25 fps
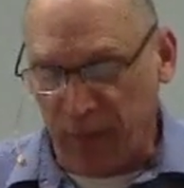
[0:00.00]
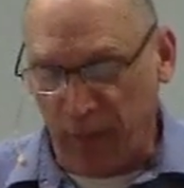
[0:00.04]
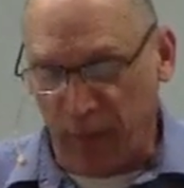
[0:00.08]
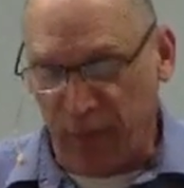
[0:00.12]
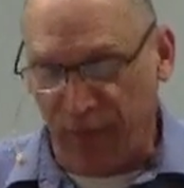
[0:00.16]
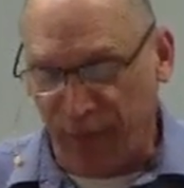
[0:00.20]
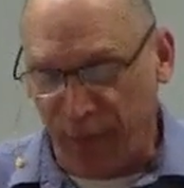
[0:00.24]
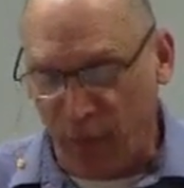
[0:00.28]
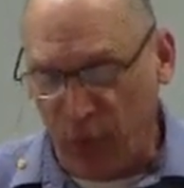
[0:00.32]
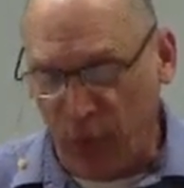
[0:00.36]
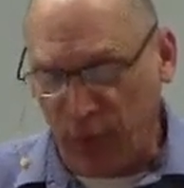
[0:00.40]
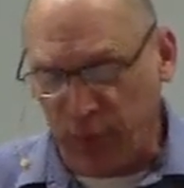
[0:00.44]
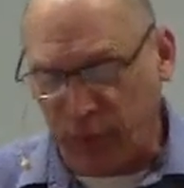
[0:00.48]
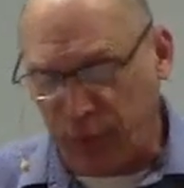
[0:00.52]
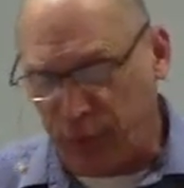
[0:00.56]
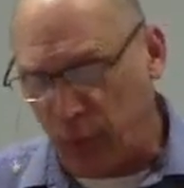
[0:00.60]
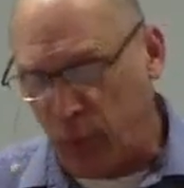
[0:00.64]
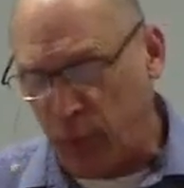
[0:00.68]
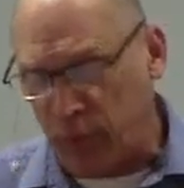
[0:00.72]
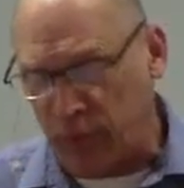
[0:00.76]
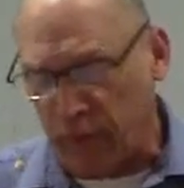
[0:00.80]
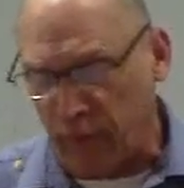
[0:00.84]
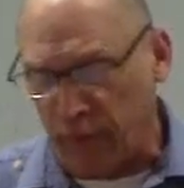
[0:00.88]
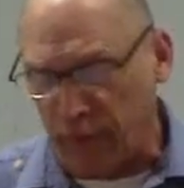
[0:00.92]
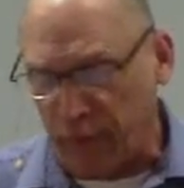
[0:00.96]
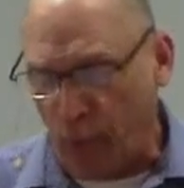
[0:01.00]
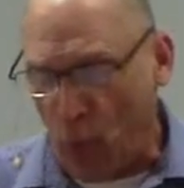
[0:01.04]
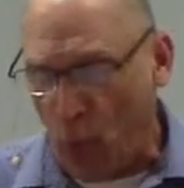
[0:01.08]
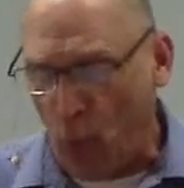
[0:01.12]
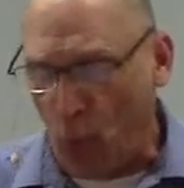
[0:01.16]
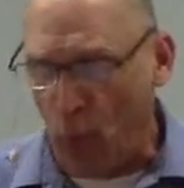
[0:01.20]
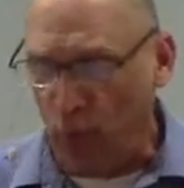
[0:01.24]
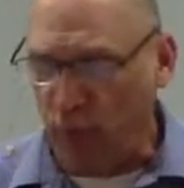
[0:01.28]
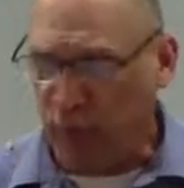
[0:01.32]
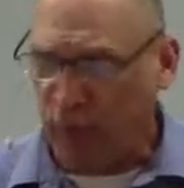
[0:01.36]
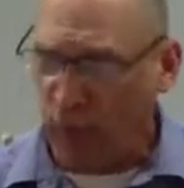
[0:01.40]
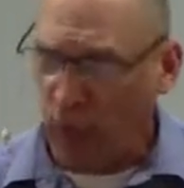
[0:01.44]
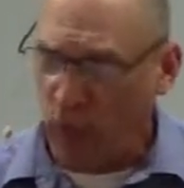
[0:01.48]
the firstfruits of
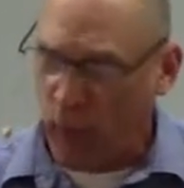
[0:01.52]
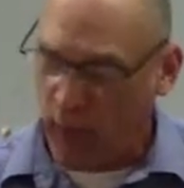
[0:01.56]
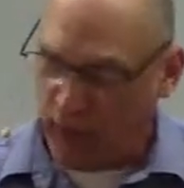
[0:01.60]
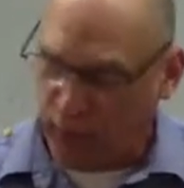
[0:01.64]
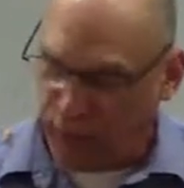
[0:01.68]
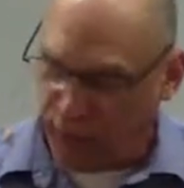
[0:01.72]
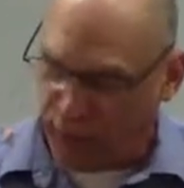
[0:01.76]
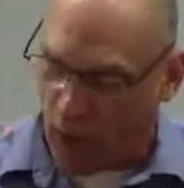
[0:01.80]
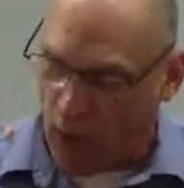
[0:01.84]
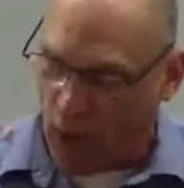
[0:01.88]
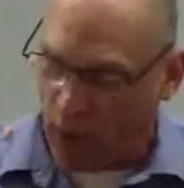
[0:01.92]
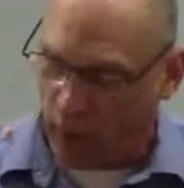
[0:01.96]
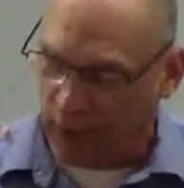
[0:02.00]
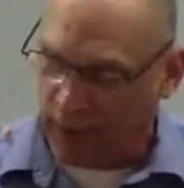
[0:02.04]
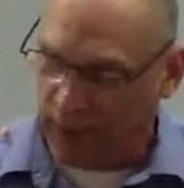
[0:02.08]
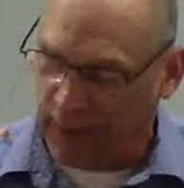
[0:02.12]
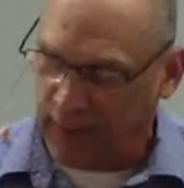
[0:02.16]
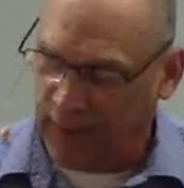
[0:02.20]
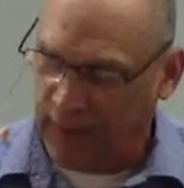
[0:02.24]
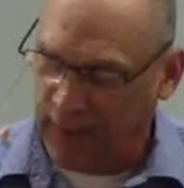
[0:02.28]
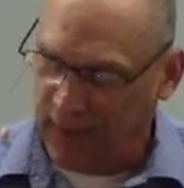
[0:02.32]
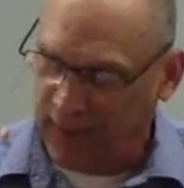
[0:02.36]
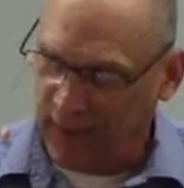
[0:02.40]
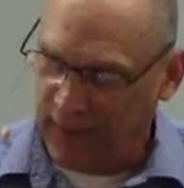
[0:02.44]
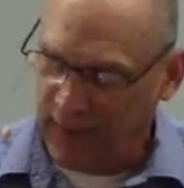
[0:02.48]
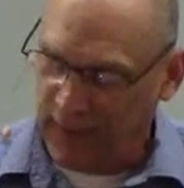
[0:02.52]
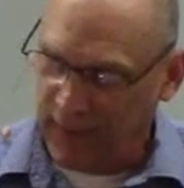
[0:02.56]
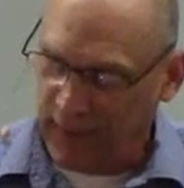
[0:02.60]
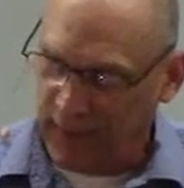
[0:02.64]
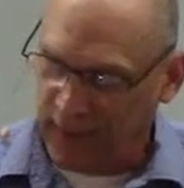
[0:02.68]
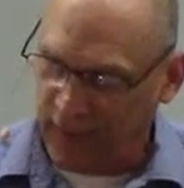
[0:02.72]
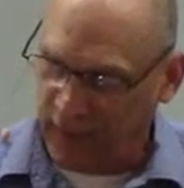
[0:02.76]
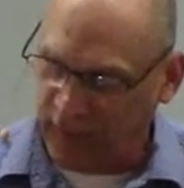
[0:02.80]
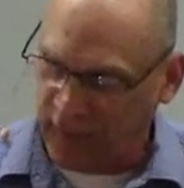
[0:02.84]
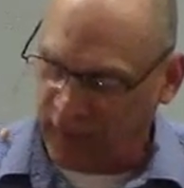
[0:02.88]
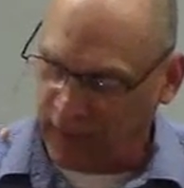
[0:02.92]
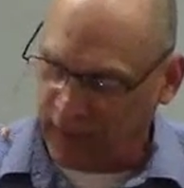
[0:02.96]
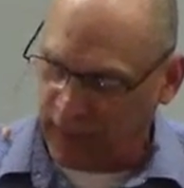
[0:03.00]
those who have fallen
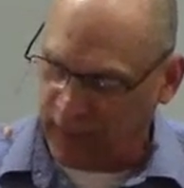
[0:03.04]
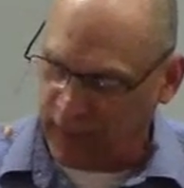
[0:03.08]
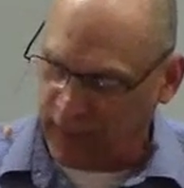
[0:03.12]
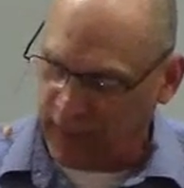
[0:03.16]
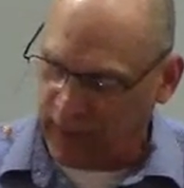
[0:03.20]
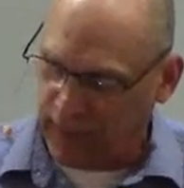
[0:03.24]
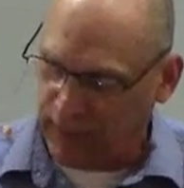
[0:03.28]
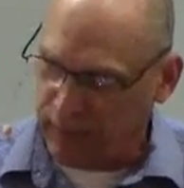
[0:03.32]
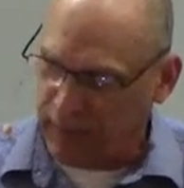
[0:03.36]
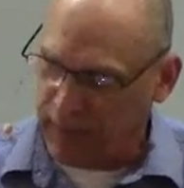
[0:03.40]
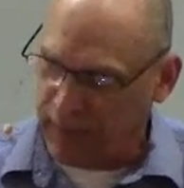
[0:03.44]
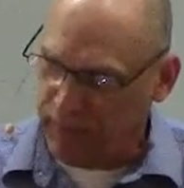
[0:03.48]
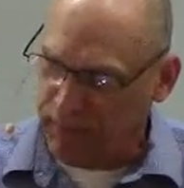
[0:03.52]
asleep.